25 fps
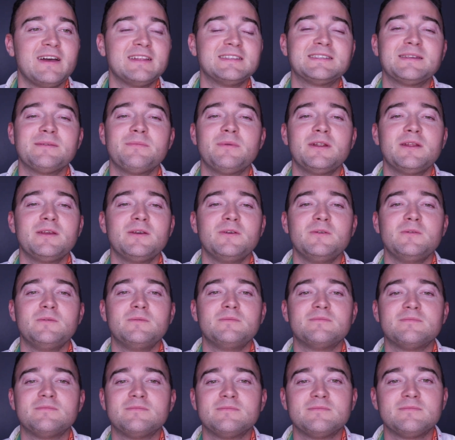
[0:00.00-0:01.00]
somebody
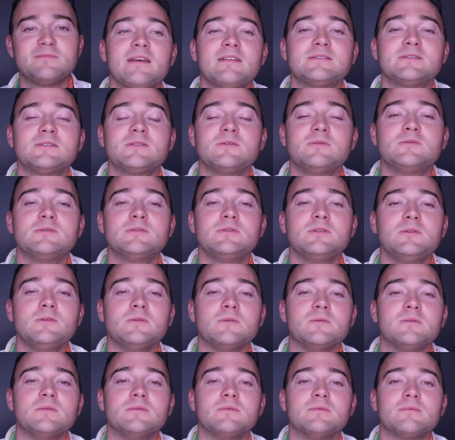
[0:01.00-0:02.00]
that suits
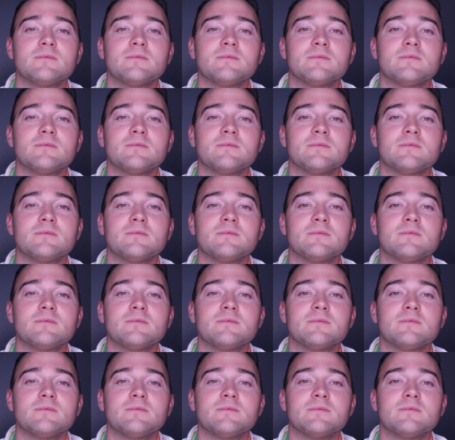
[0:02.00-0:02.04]
you